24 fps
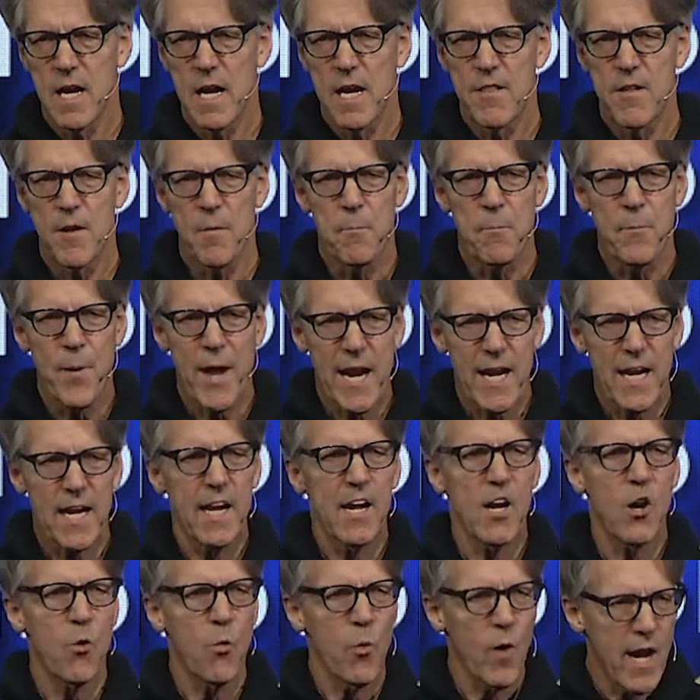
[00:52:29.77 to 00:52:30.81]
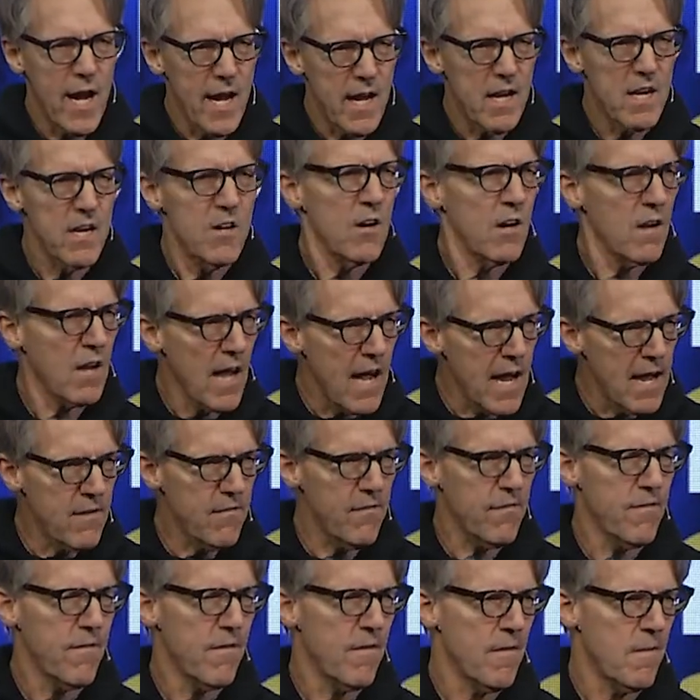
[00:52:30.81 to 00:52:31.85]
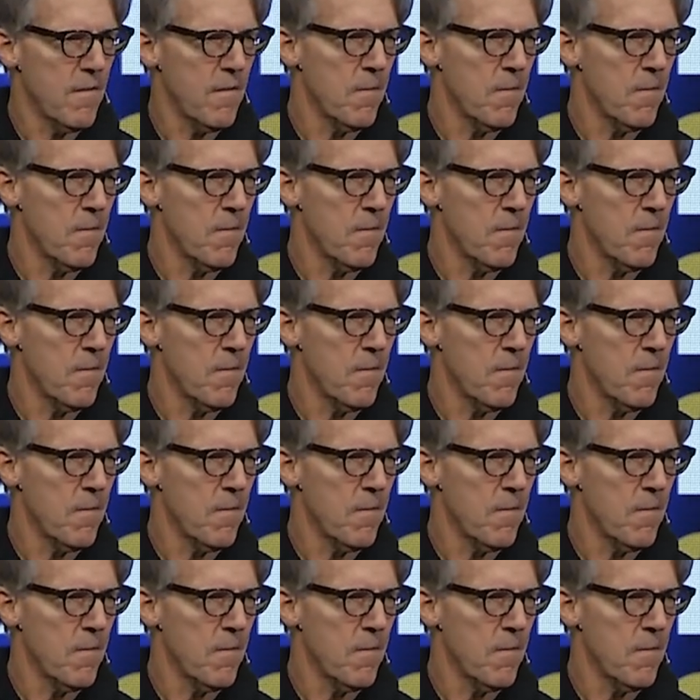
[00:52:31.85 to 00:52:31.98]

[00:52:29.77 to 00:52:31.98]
And they're pecking away at your life